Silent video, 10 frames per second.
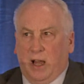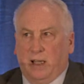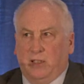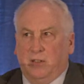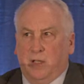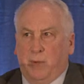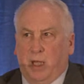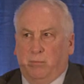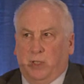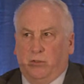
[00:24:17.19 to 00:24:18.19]
added an
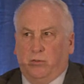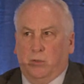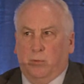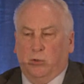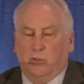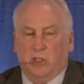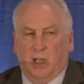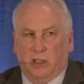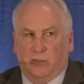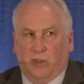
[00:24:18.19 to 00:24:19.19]
amendment to the motion
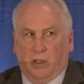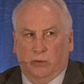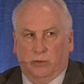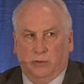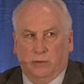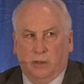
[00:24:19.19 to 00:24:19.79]
as follows: